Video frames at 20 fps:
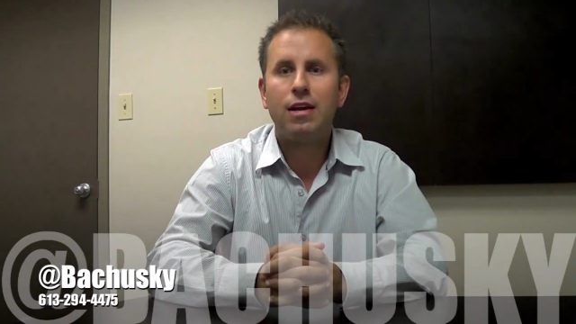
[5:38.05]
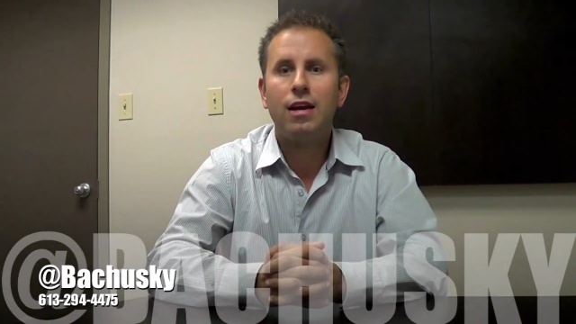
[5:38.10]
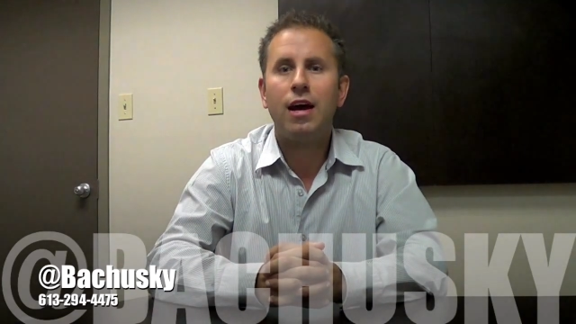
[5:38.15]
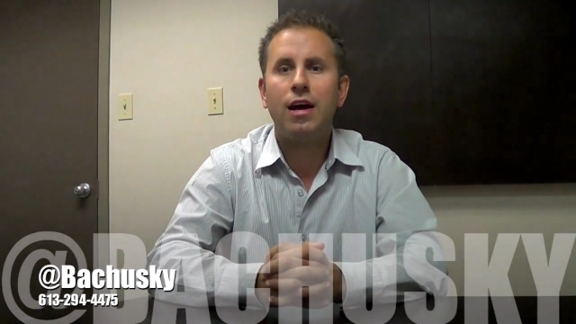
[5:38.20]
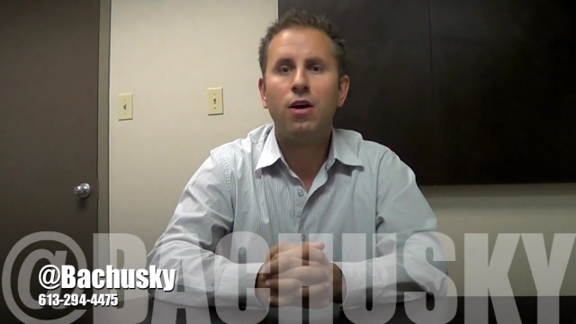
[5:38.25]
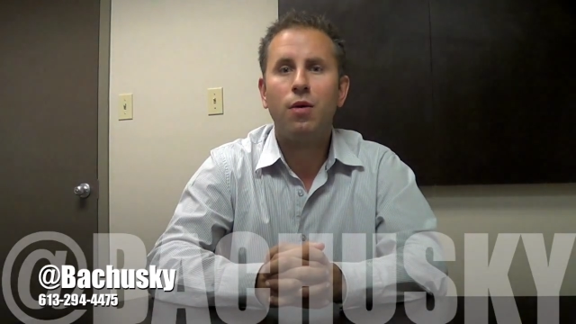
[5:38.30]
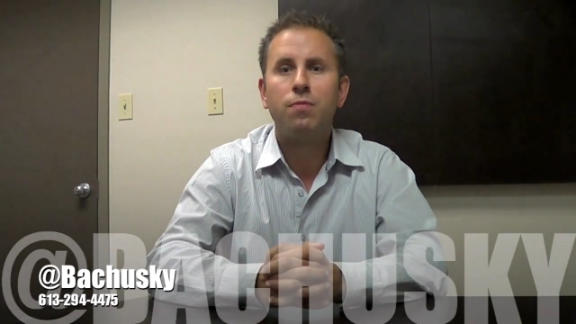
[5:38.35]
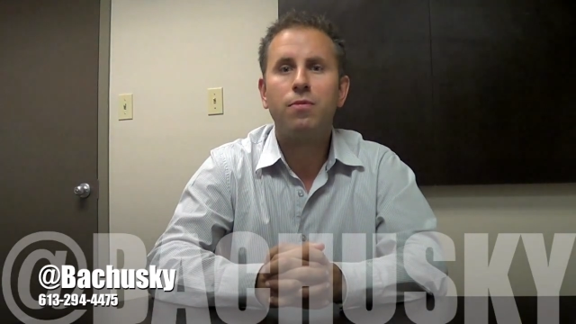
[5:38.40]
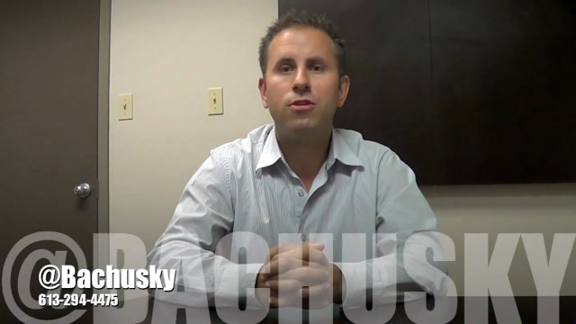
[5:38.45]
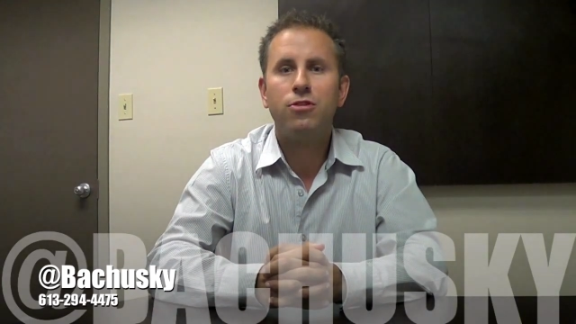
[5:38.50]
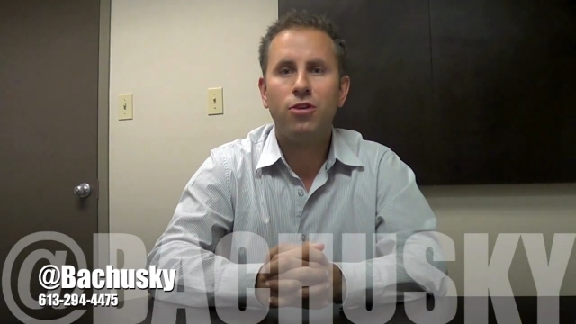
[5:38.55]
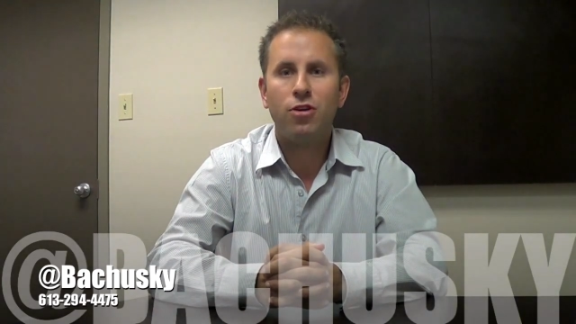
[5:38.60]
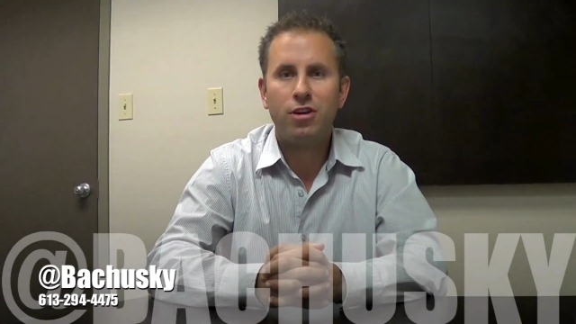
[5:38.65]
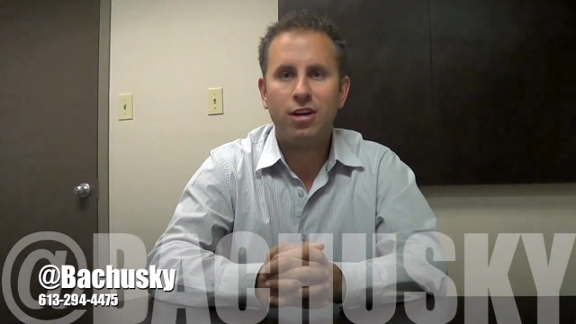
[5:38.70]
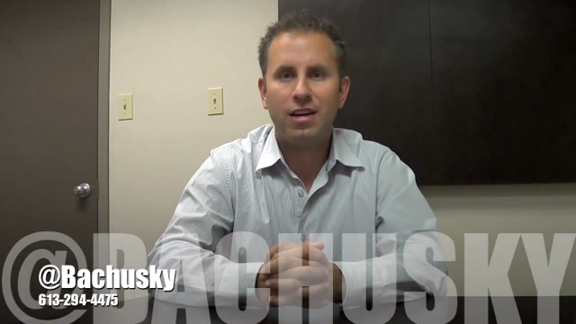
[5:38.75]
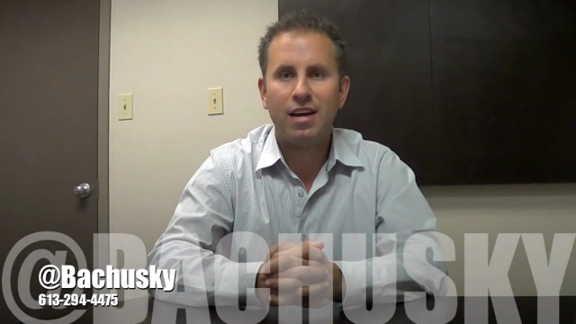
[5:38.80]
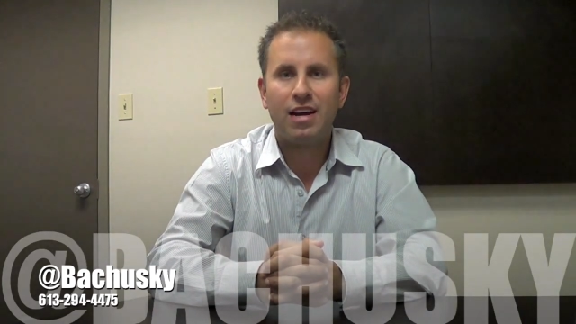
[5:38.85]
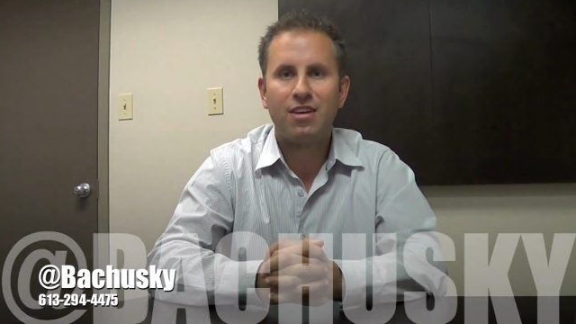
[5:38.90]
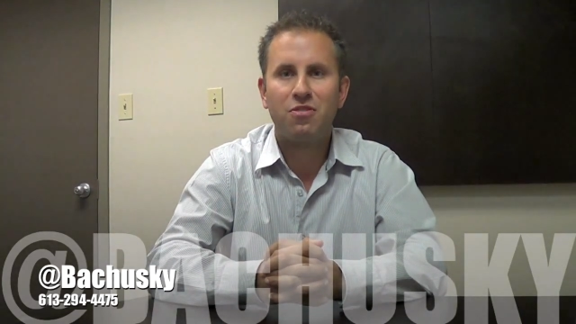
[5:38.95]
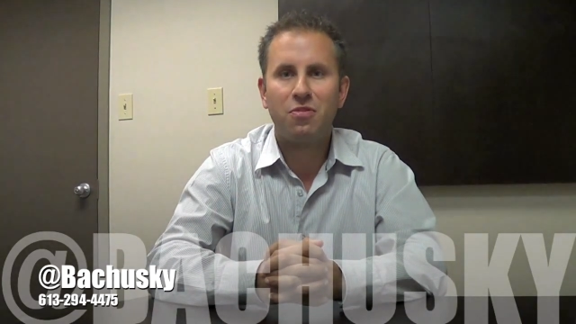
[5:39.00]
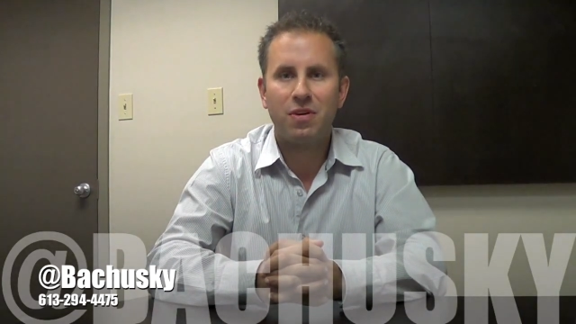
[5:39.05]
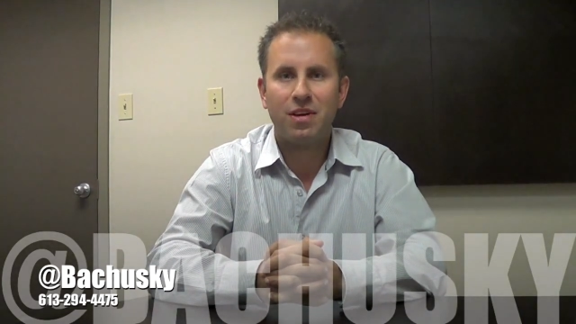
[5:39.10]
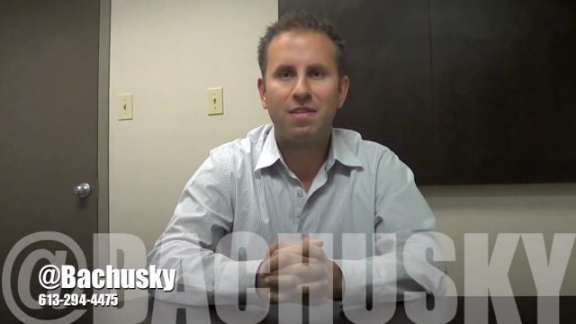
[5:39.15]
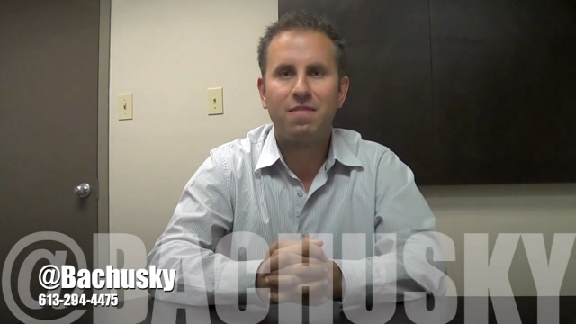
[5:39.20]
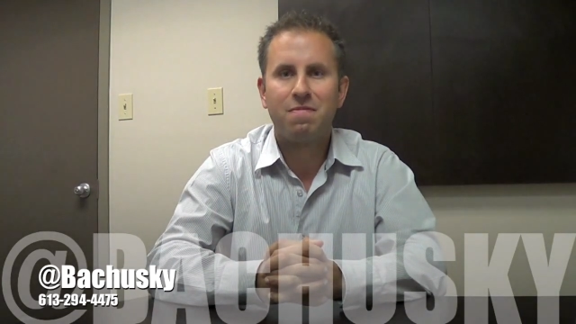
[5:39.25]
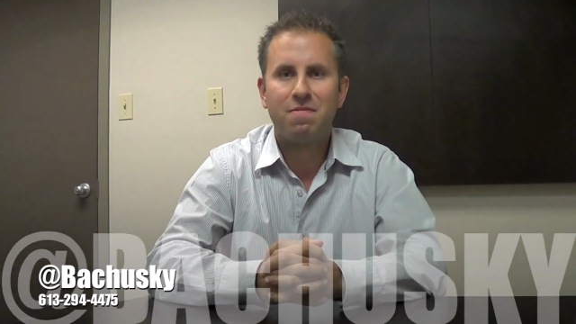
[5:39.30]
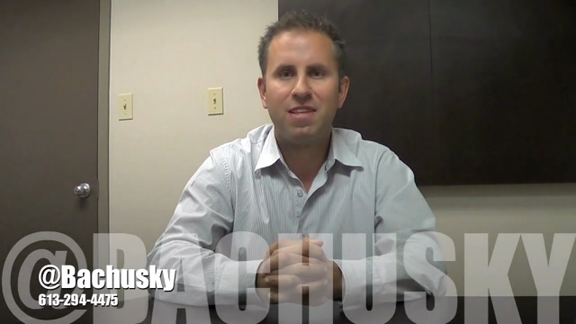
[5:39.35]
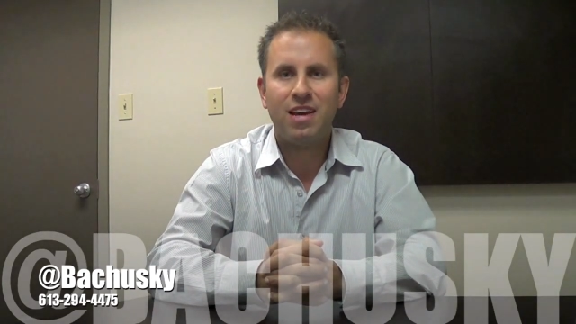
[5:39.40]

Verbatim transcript: and I hope to join you next week.